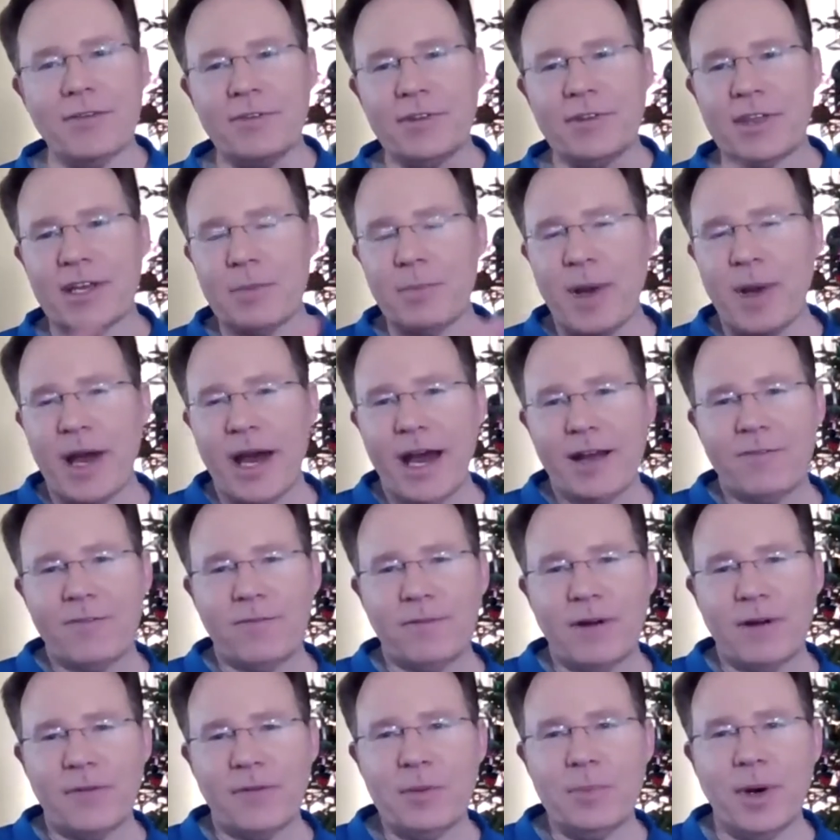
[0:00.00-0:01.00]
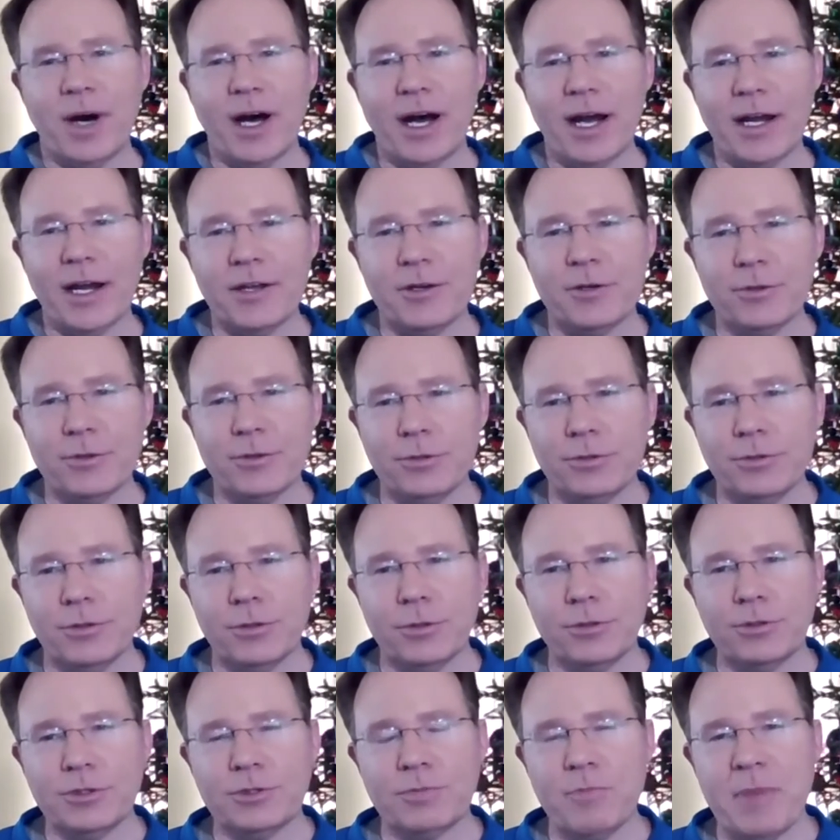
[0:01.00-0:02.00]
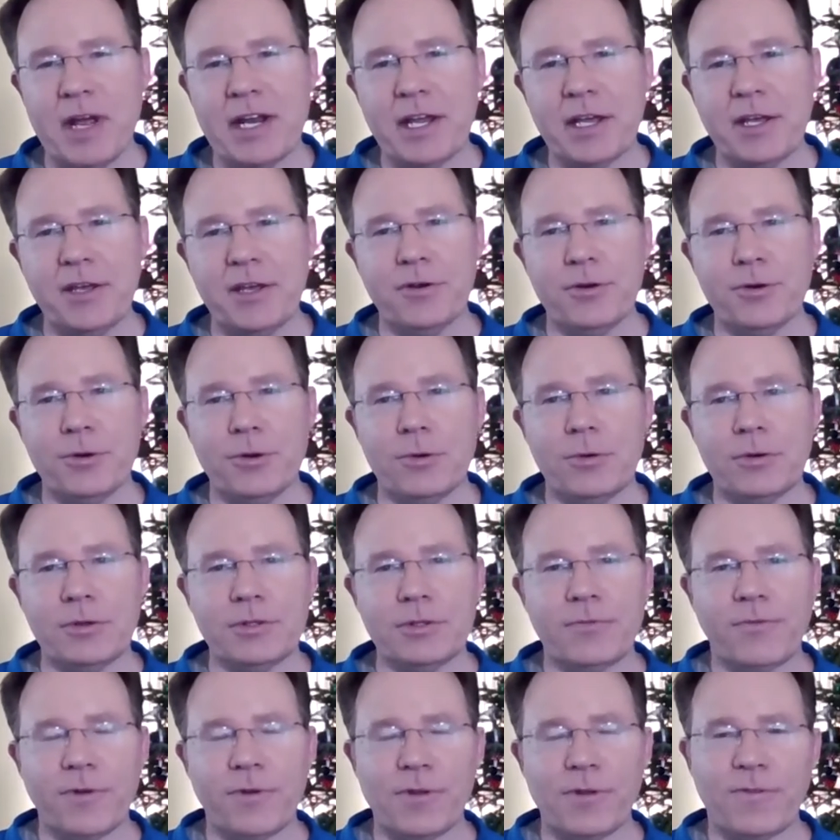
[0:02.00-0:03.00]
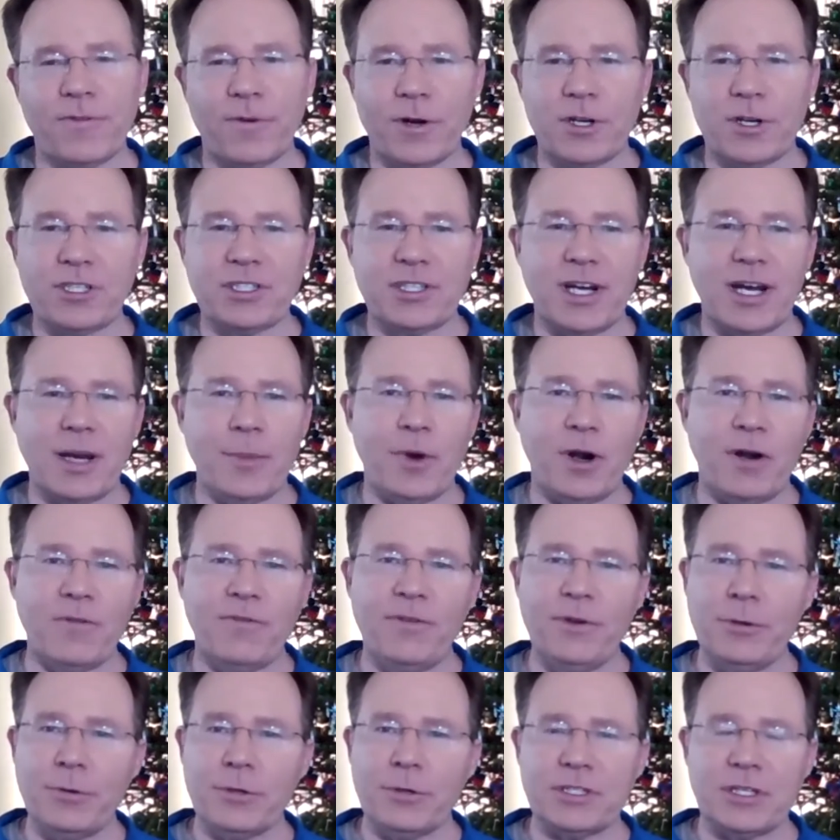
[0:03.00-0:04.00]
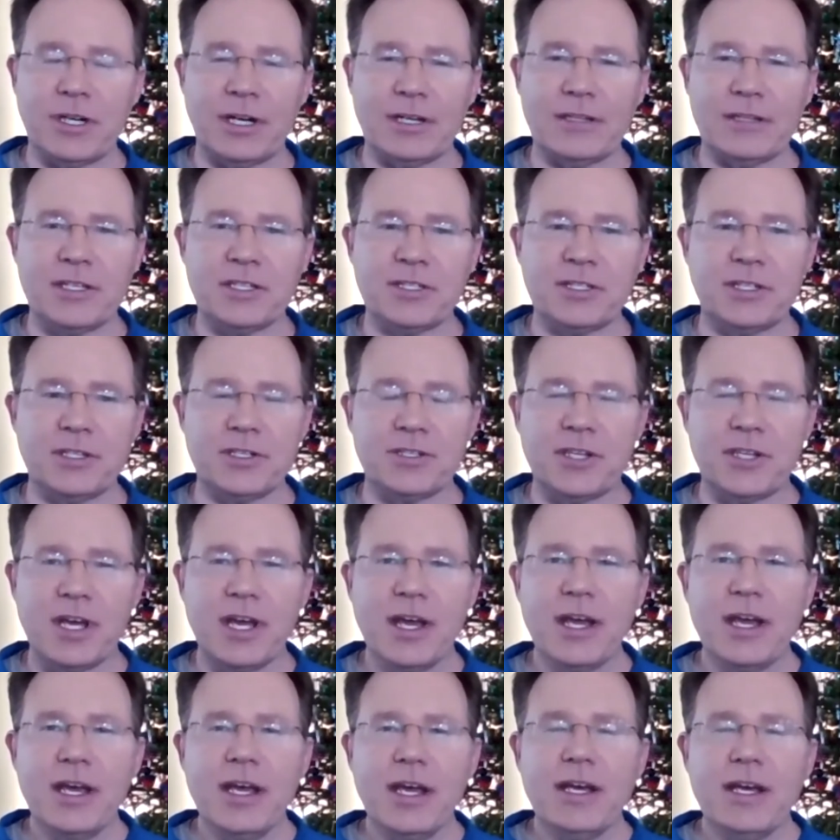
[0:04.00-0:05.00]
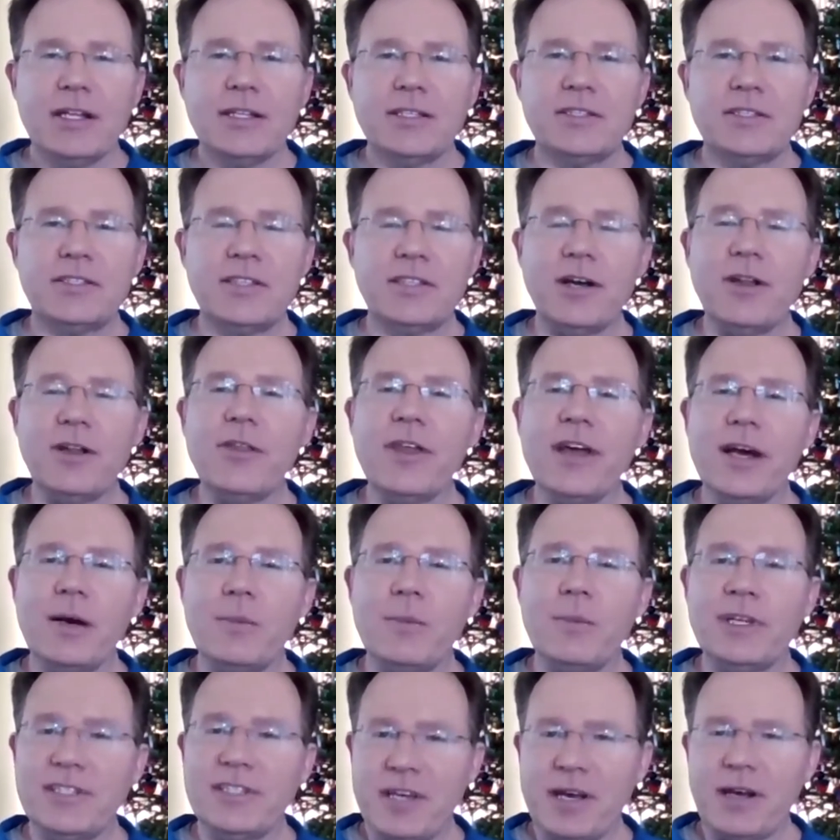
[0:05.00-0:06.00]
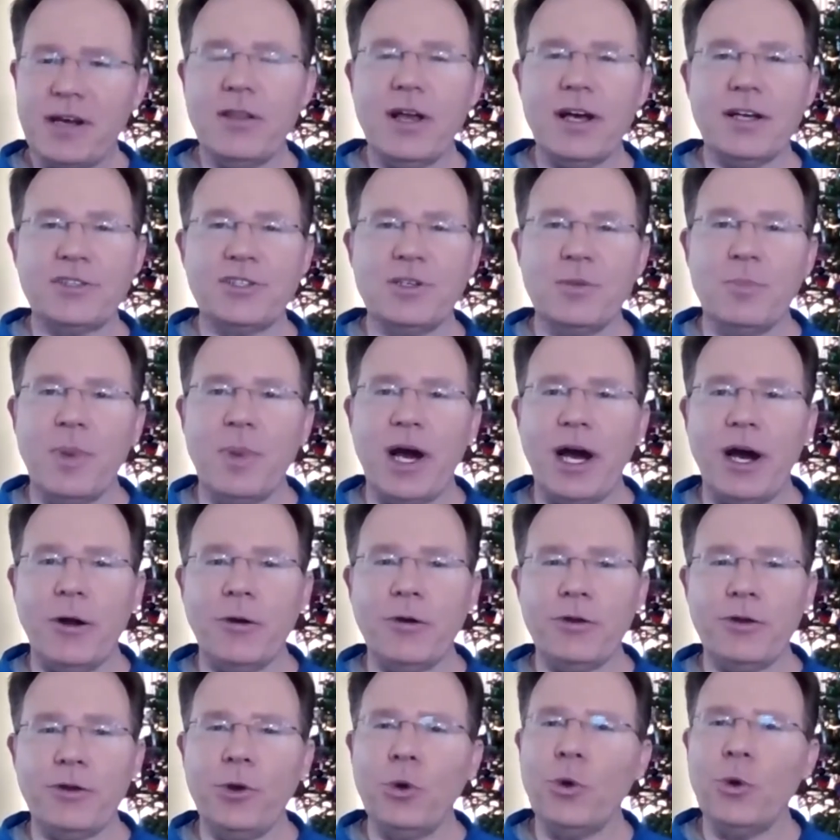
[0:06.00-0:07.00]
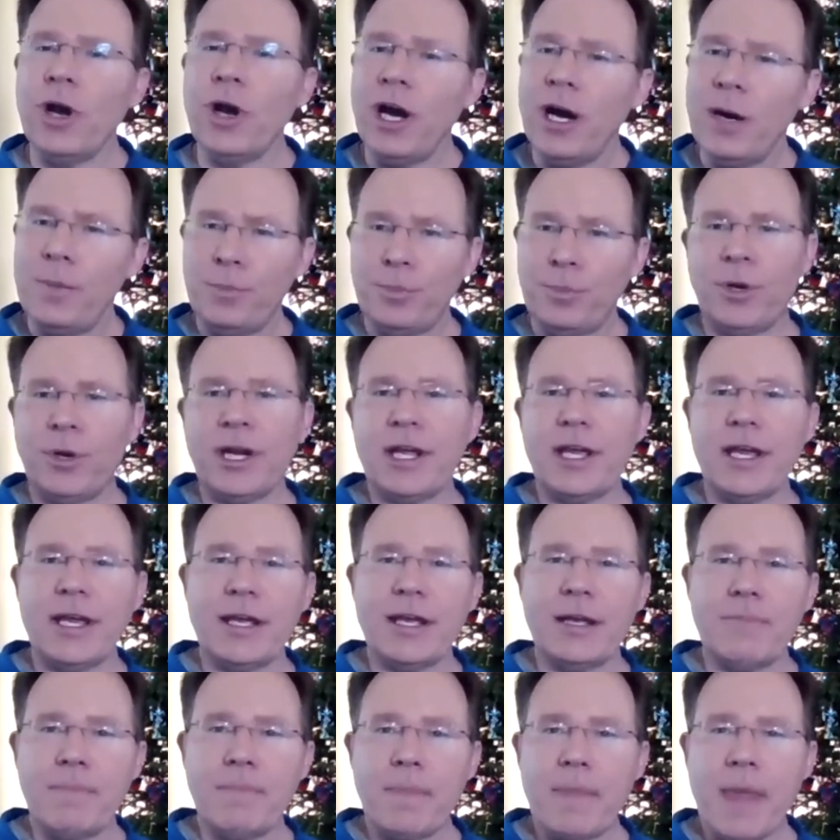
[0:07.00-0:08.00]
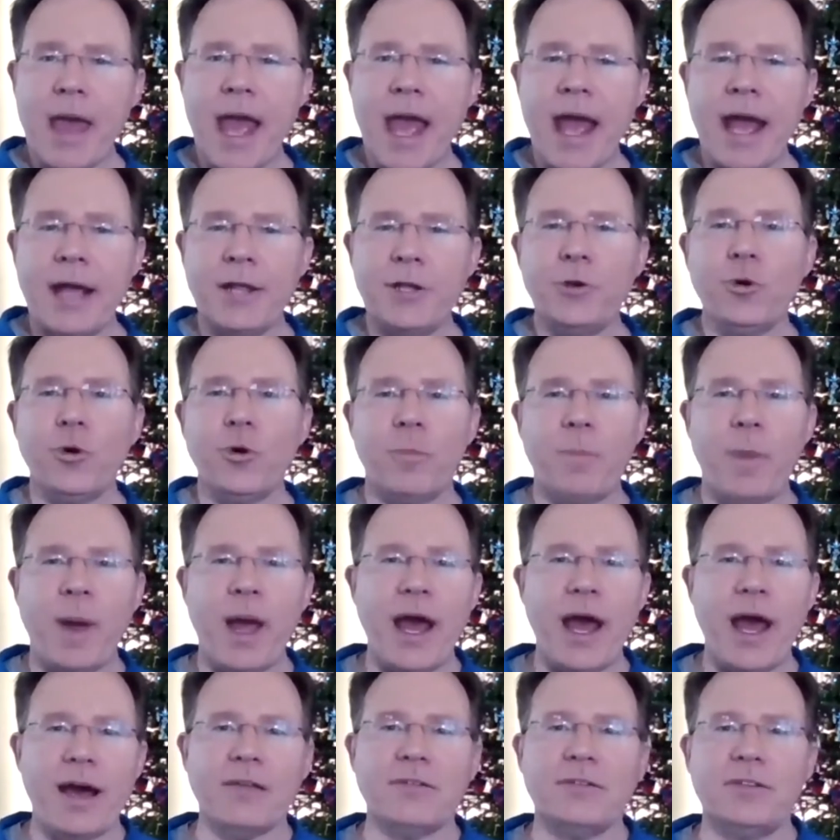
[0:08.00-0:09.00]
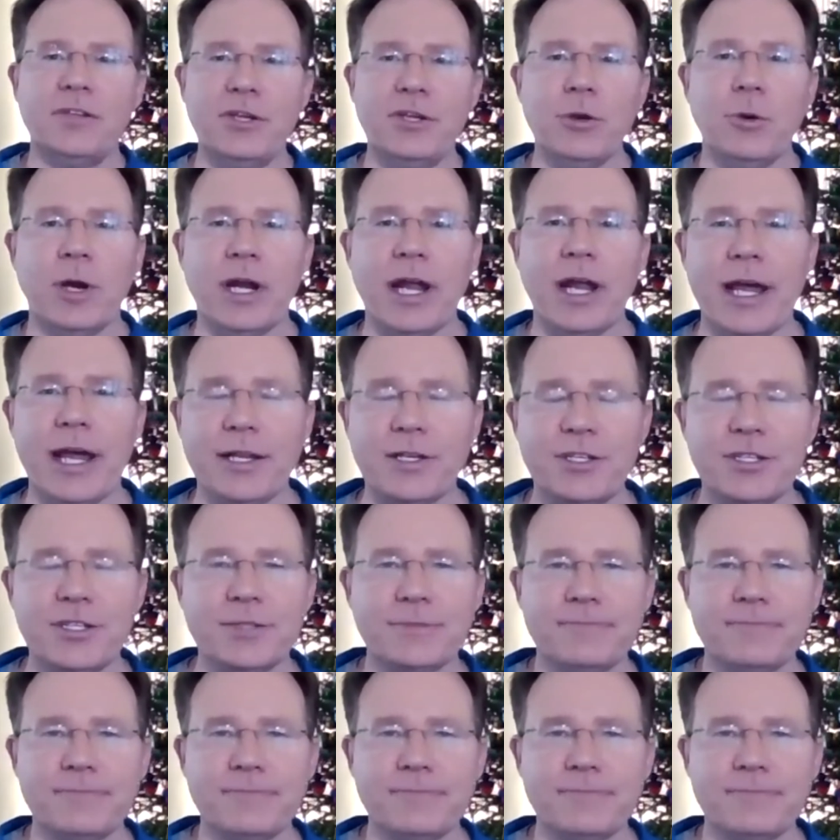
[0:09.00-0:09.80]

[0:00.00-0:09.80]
everything back for everybody who's meeting you for the first time, our viewers and our listeners. Tell them and tell us about your upbringing and your path to UNH.